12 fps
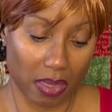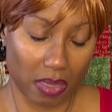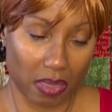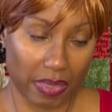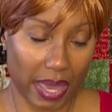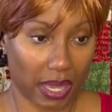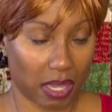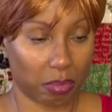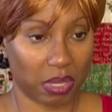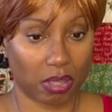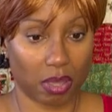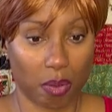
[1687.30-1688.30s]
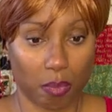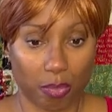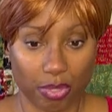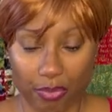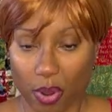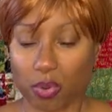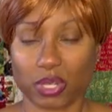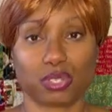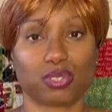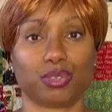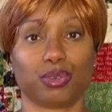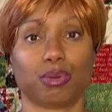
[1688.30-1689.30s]
that can be thrown
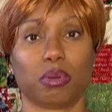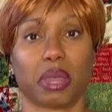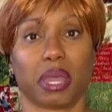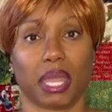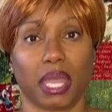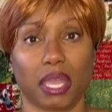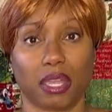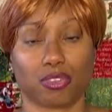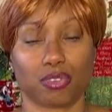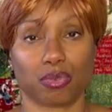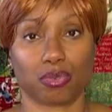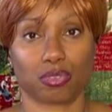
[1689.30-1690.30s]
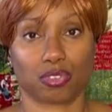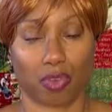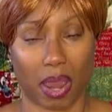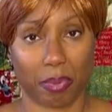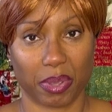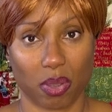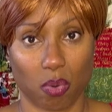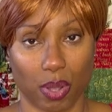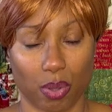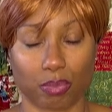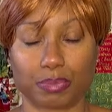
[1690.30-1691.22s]
into a scrappy quilt